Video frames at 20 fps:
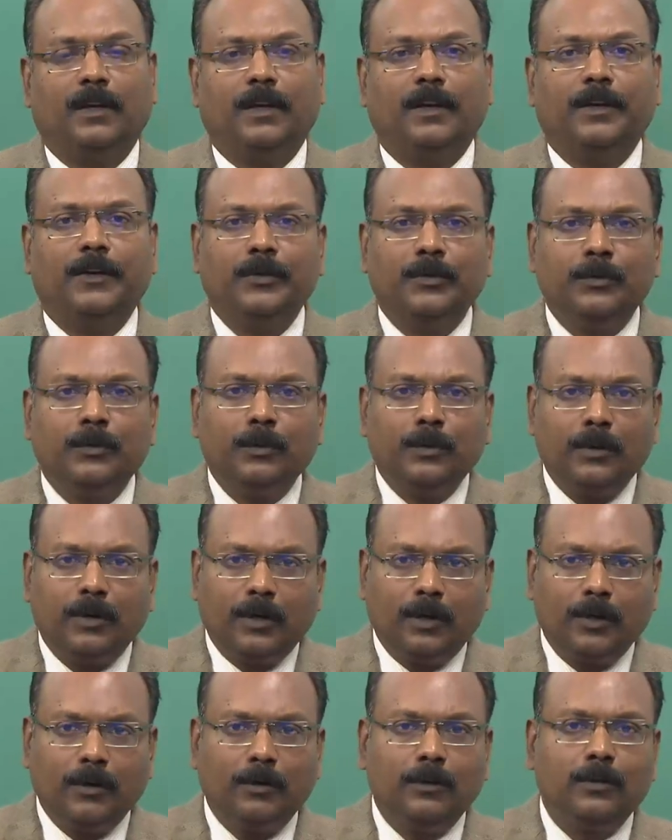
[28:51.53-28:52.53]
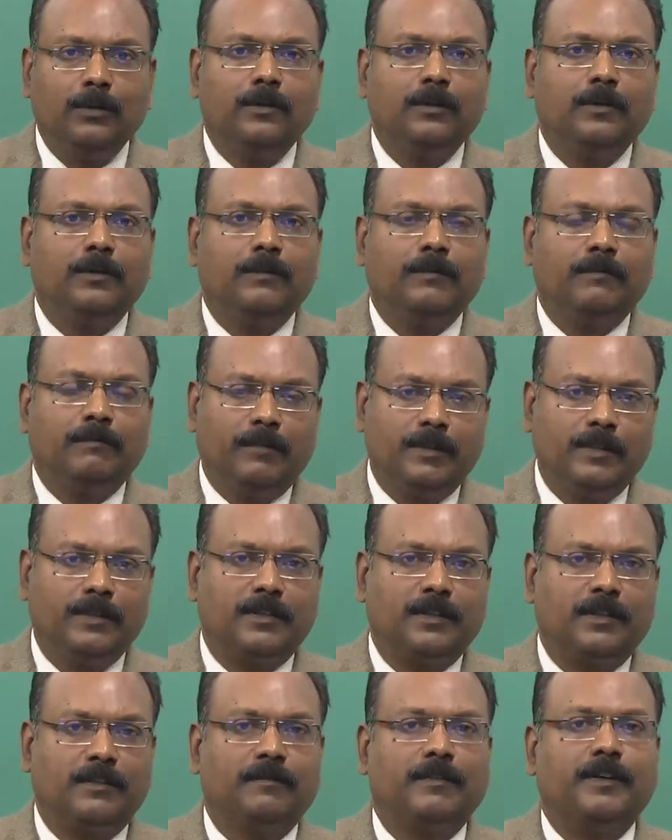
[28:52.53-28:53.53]
and you alone will
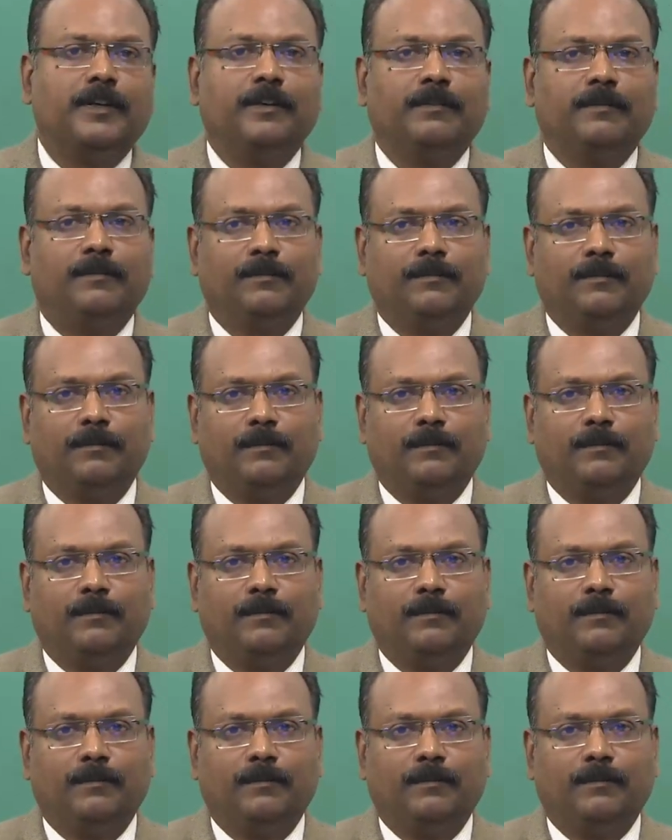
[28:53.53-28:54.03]
survive,